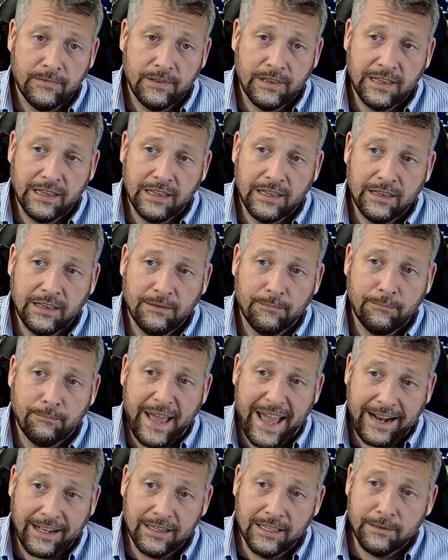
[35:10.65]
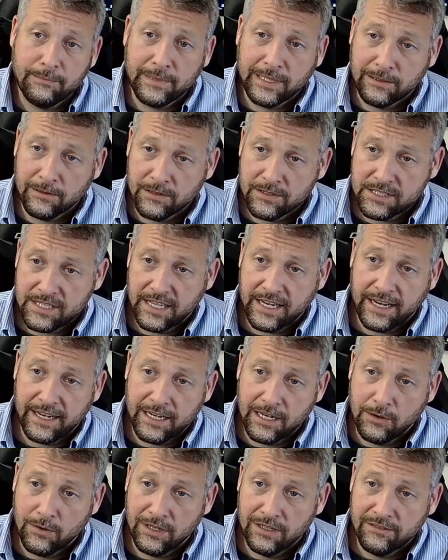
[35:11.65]
backlit mirrors that I
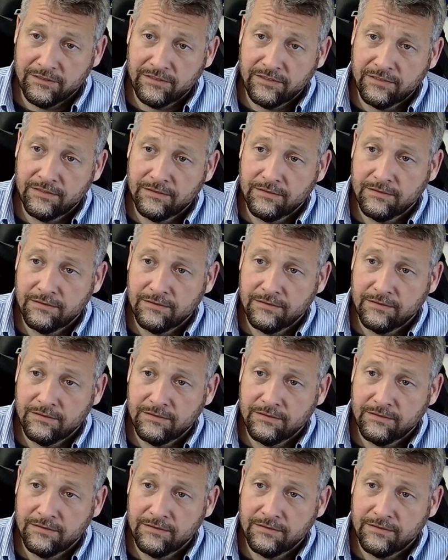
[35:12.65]
know of